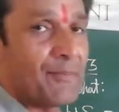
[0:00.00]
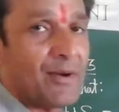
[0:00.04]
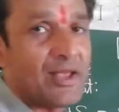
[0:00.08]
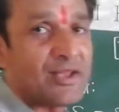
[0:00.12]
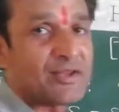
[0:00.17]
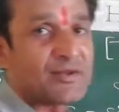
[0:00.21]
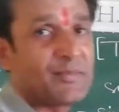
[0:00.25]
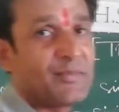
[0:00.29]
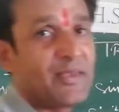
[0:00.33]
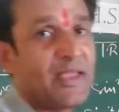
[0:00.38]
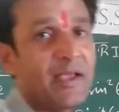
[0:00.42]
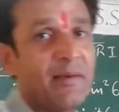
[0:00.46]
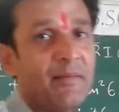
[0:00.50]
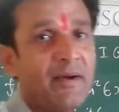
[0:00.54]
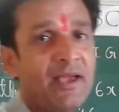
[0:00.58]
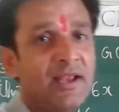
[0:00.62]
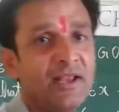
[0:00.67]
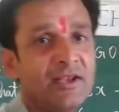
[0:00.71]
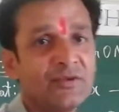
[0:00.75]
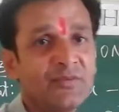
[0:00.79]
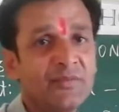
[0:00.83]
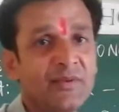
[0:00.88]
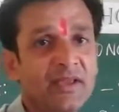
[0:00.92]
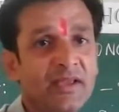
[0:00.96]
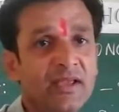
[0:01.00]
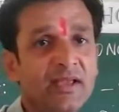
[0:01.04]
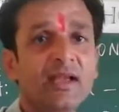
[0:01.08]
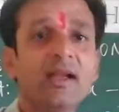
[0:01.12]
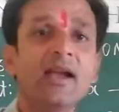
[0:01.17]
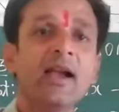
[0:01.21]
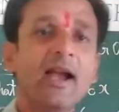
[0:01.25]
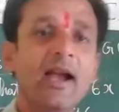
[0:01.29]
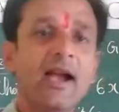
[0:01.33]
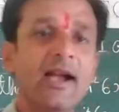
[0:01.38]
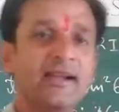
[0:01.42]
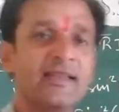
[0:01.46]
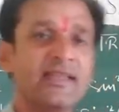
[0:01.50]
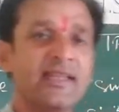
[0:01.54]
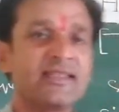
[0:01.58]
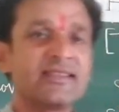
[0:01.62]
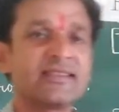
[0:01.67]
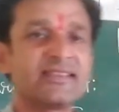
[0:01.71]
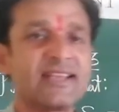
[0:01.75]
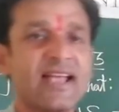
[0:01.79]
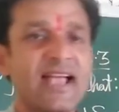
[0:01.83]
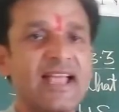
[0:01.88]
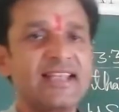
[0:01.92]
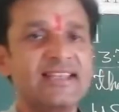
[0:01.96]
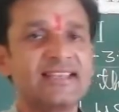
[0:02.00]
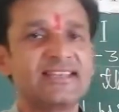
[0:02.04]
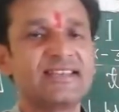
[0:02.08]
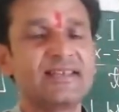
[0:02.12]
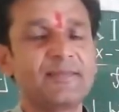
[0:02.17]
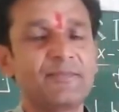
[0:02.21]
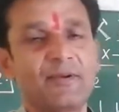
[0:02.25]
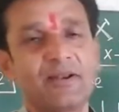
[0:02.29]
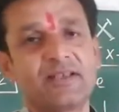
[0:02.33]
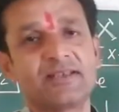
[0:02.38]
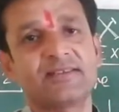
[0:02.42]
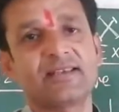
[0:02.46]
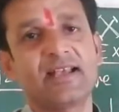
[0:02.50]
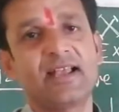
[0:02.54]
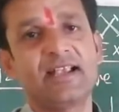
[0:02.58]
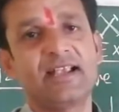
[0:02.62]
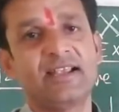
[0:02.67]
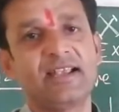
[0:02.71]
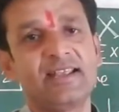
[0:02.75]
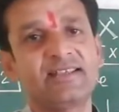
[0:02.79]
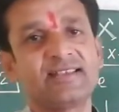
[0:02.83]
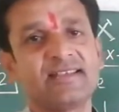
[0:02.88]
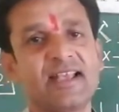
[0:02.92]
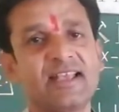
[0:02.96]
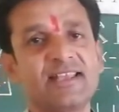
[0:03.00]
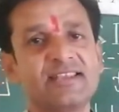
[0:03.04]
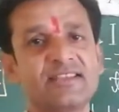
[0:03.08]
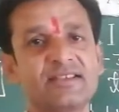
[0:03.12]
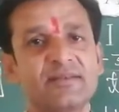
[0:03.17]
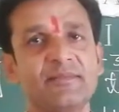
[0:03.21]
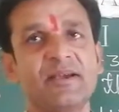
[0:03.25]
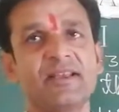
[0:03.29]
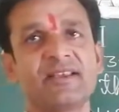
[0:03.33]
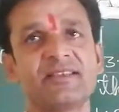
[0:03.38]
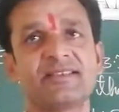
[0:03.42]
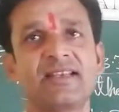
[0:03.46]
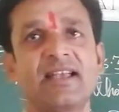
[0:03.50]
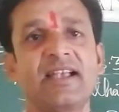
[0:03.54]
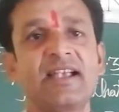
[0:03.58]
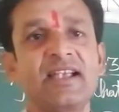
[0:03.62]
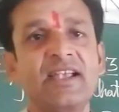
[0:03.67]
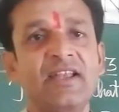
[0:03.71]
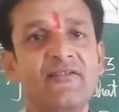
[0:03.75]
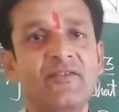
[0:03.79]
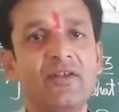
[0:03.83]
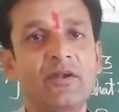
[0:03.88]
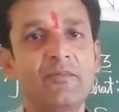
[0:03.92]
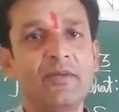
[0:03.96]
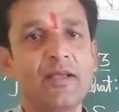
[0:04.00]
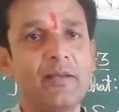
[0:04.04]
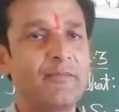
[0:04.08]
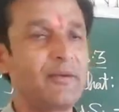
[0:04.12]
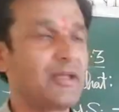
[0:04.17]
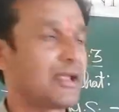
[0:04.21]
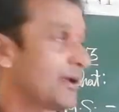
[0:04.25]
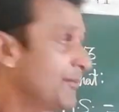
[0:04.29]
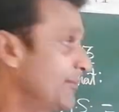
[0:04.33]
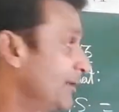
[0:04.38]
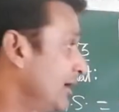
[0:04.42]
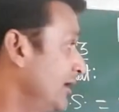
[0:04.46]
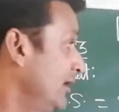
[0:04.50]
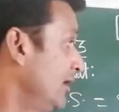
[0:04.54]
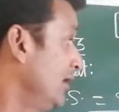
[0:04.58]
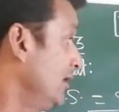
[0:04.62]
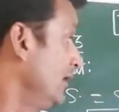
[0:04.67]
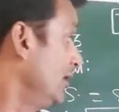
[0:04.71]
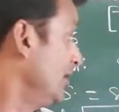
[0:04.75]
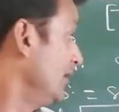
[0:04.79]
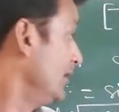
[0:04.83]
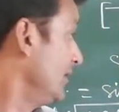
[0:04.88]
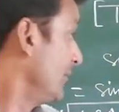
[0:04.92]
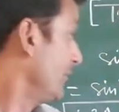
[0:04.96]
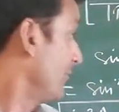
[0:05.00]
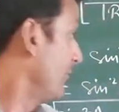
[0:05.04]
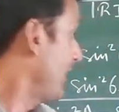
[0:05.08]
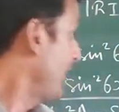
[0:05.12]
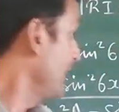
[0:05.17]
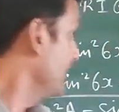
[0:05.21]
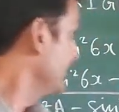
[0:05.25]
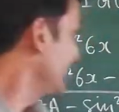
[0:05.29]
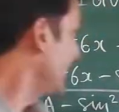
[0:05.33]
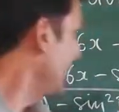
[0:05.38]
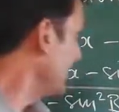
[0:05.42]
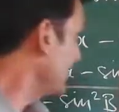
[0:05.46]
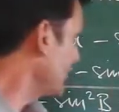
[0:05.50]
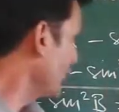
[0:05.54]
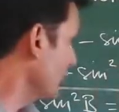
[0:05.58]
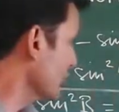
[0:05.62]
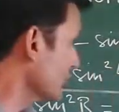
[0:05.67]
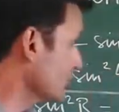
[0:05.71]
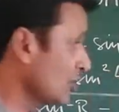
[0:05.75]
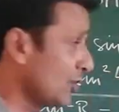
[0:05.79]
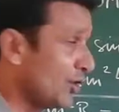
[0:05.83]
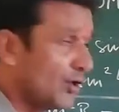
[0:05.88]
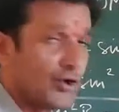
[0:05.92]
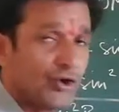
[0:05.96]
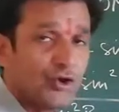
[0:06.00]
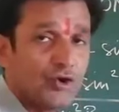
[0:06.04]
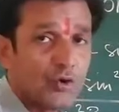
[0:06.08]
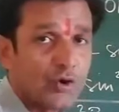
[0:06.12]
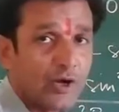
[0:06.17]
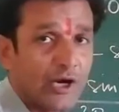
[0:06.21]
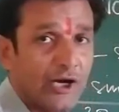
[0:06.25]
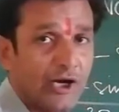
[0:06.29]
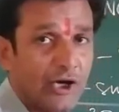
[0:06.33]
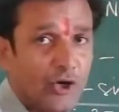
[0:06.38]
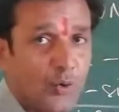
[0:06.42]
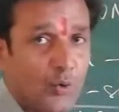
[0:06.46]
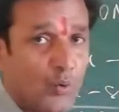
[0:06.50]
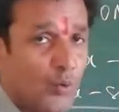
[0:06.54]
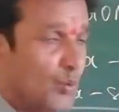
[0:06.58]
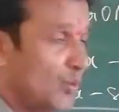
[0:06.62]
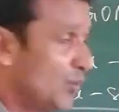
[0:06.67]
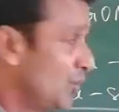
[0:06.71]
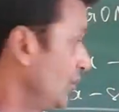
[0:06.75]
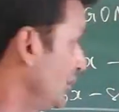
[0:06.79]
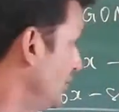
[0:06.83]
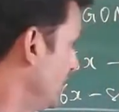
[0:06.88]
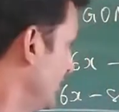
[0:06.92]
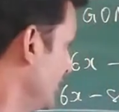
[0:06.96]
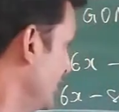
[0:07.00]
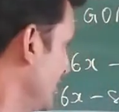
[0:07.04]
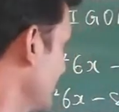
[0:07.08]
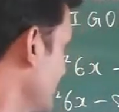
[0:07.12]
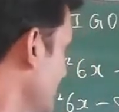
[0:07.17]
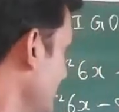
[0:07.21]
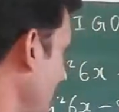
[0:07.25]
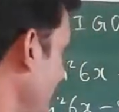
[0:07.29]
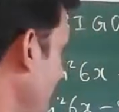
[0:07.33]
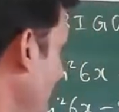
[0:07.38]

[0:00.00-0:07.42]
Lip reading: B, A minus B, and then sin C plus sin D, sin C minus sin D will be applicable. But that also you can do this type of